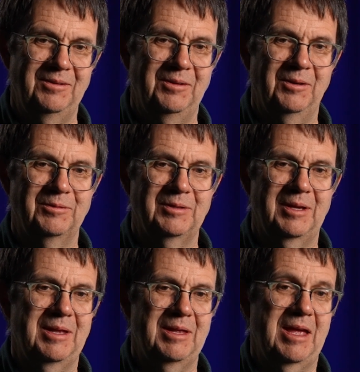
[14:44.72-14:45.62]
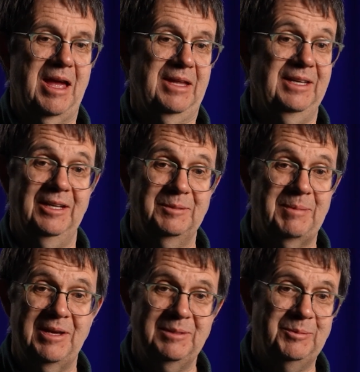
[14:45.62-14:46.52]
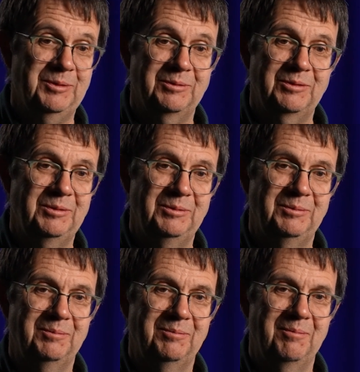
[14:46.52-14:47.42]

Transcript: know, I think it's possible to